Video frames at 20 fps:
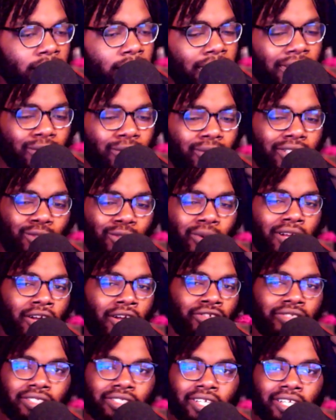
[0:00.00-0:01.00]
This is why
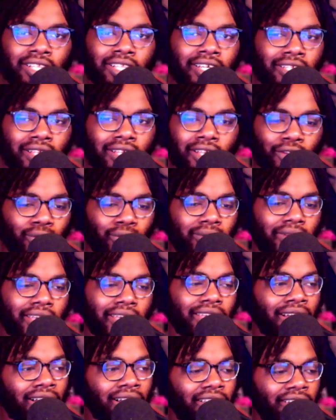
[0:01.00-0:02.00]
countries like UK
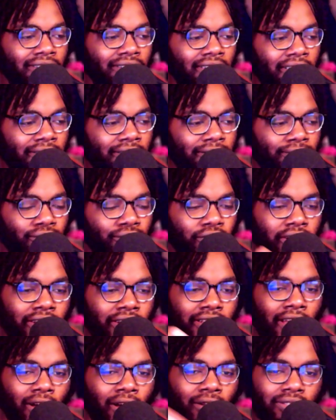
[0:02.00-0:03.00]
got like free
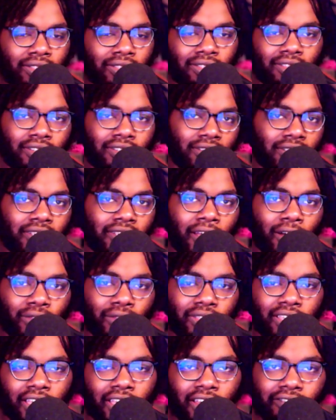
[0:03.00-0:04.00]
health
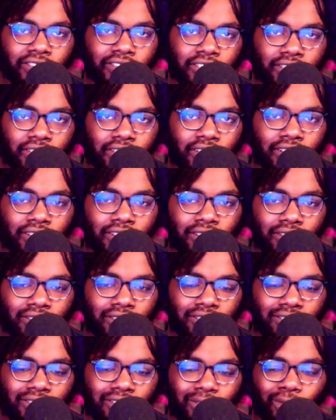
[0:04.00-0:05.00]
care and shit.
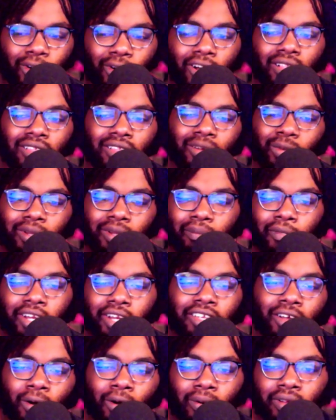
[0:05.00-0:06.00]
Look where the money
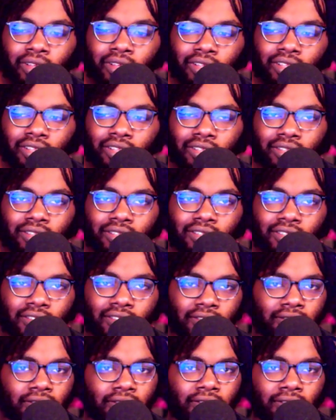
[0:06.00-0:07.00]
going.
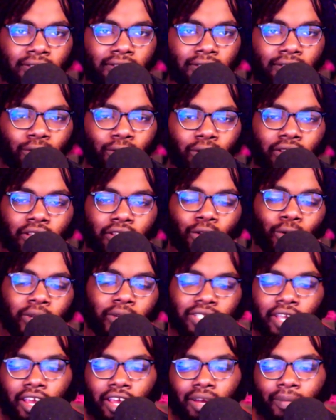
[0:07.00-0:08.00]
All the US
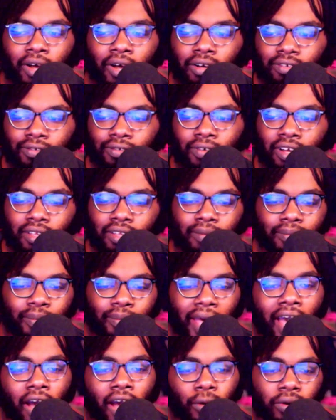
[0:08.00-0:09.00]
care about is fucking
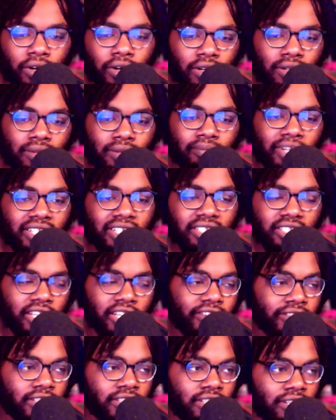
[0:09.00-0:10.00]
power,
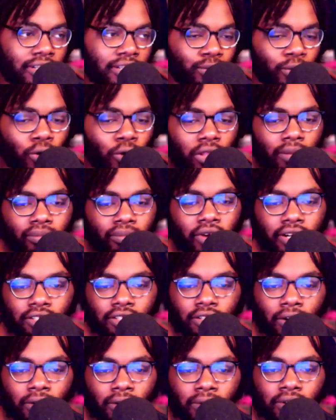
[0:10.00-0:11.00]
military shit. That's where all the bread is
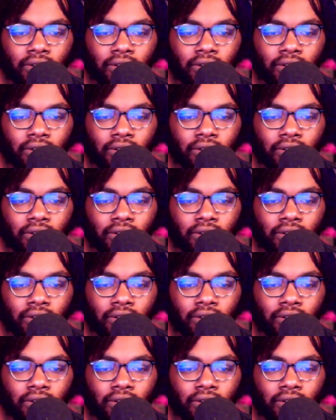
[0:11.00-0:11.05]
going.